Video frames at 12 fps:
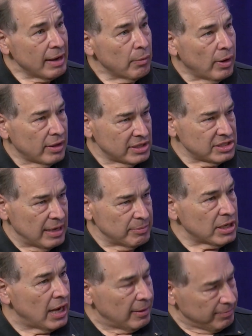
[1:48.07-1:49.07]
while at the same
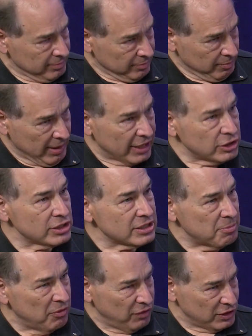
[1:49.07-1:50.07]
time managing
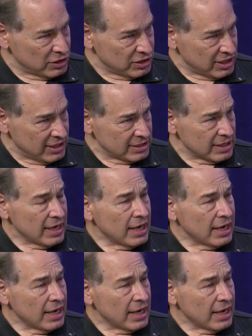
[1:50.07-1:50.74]
some efficiencies.